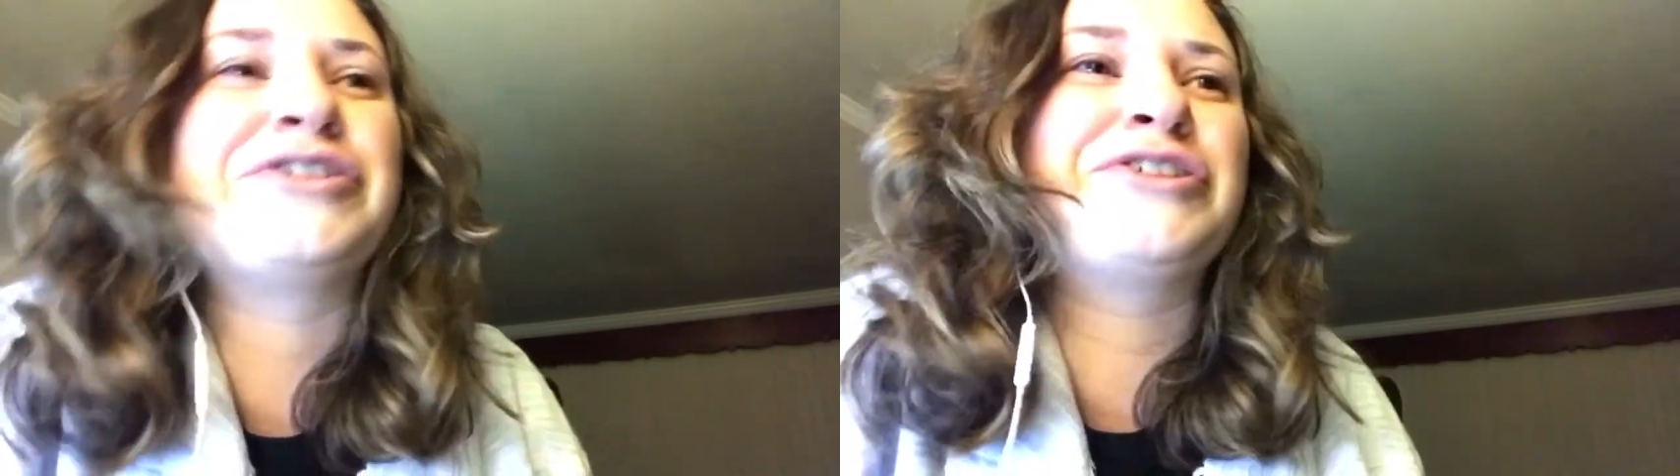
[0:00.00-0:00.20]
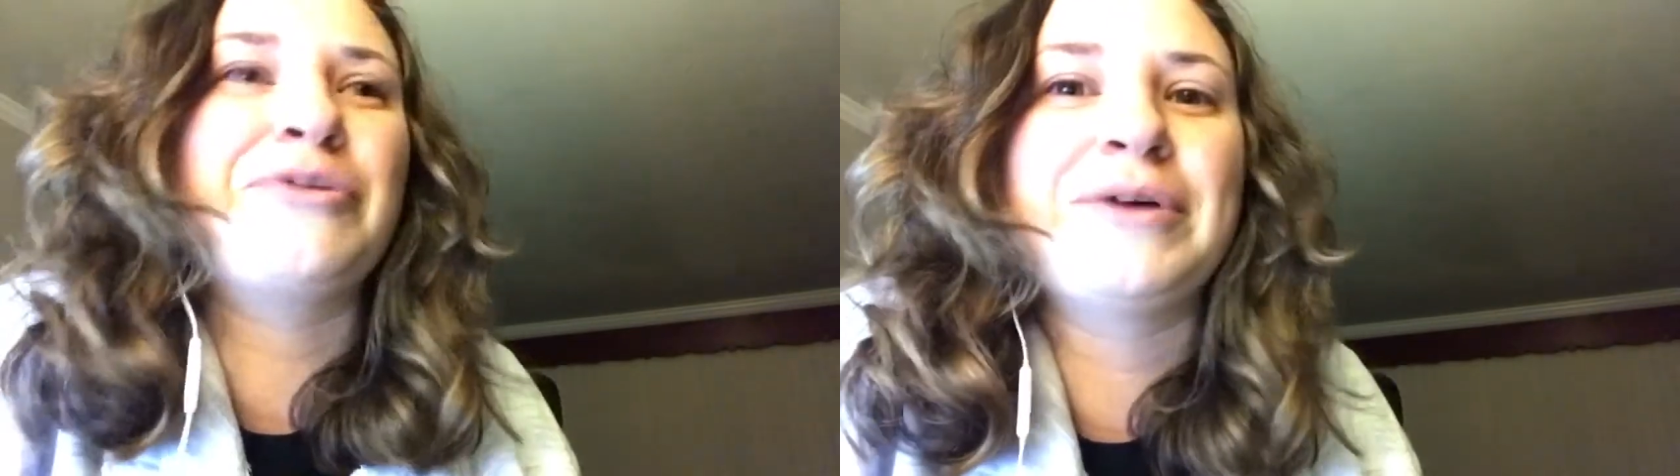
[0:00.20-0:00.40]

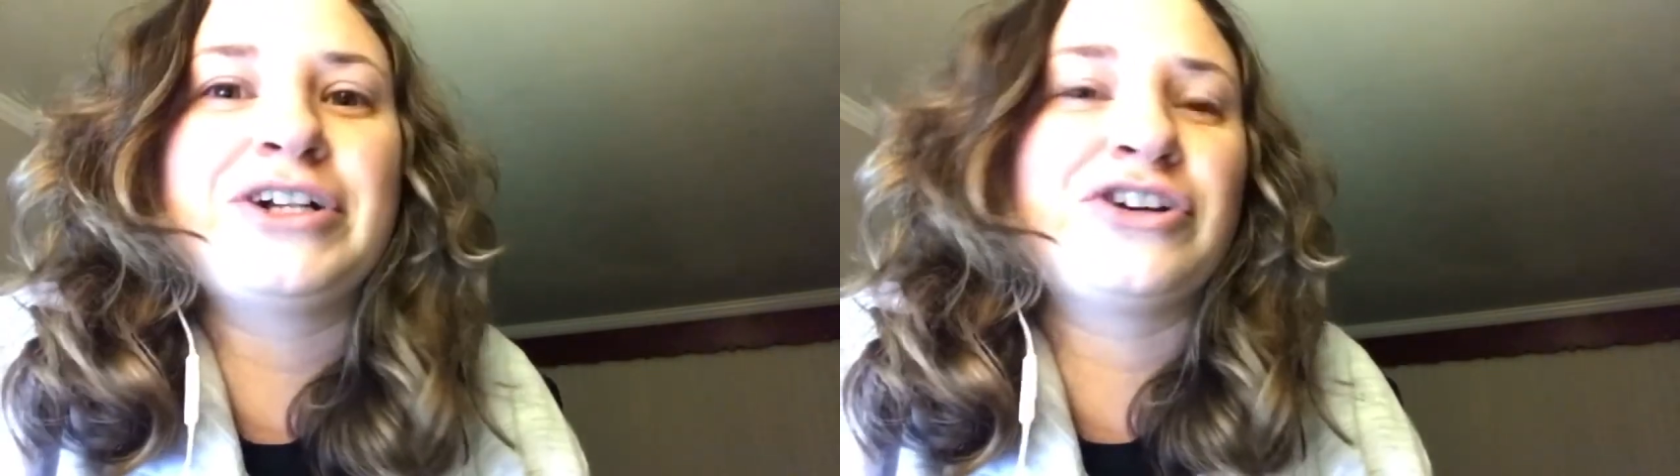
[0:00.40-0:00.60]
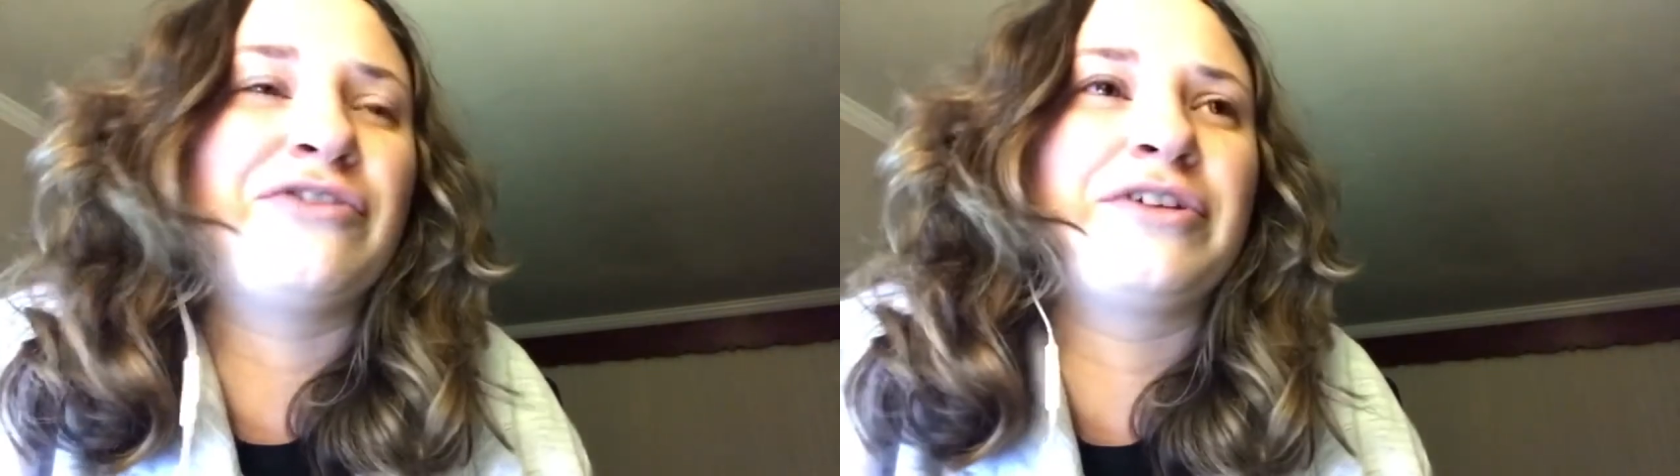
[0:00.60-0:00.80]
so
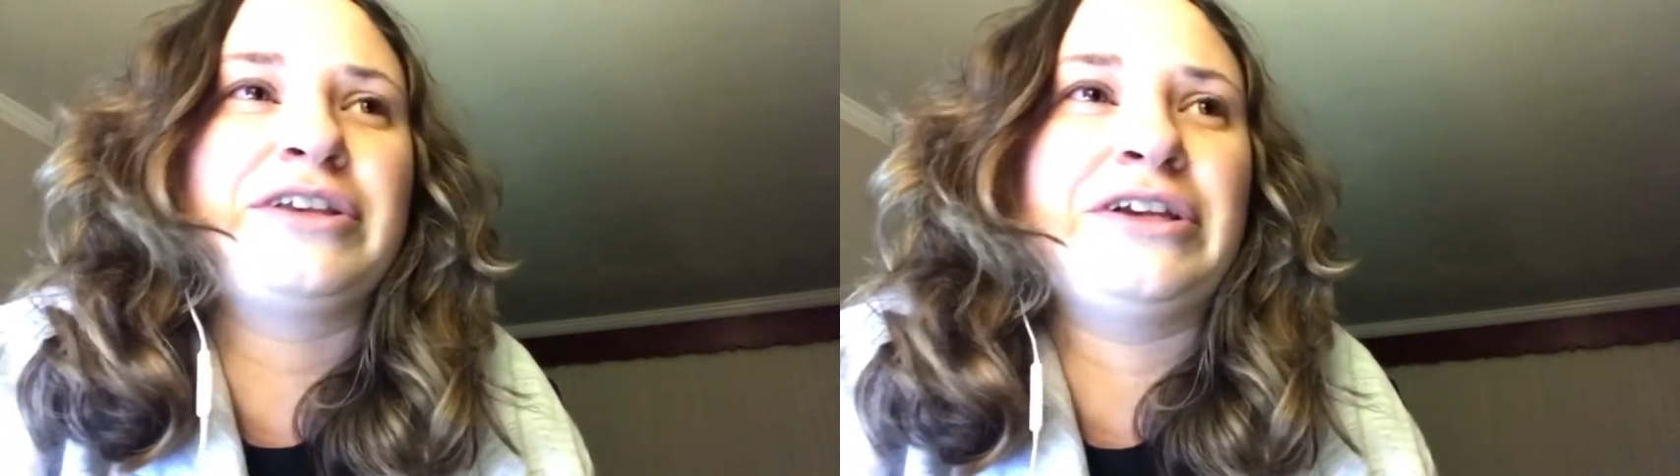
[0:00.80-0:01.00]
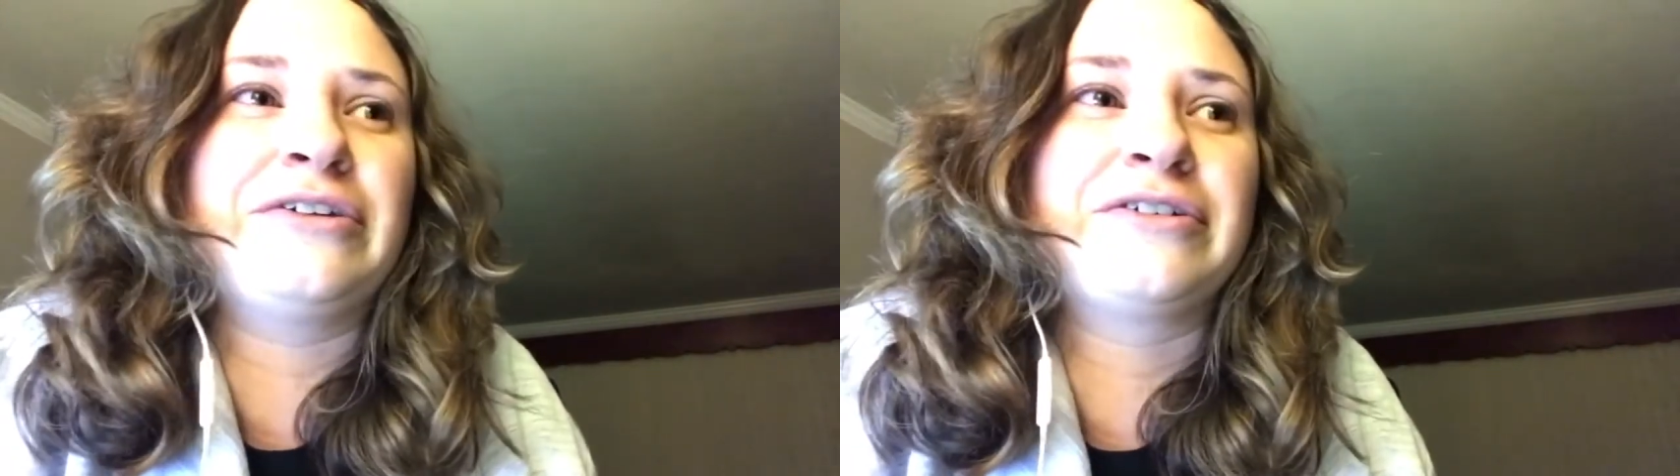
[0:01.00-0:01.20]
much over
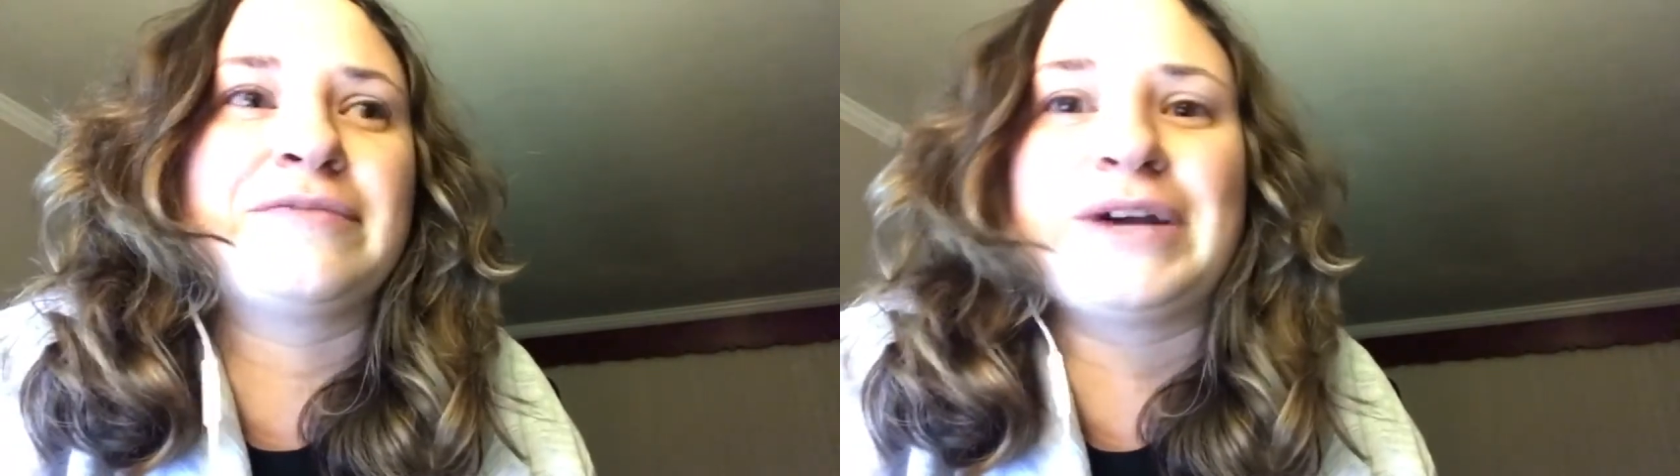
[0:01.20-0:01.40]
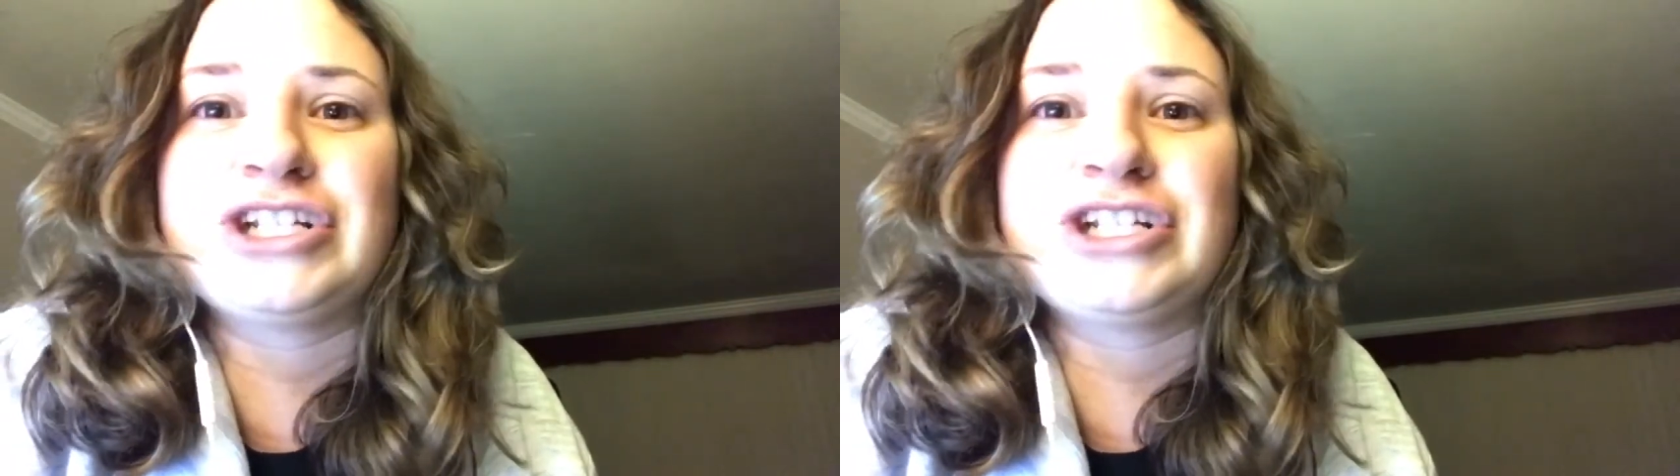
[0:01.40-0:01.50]
the years of my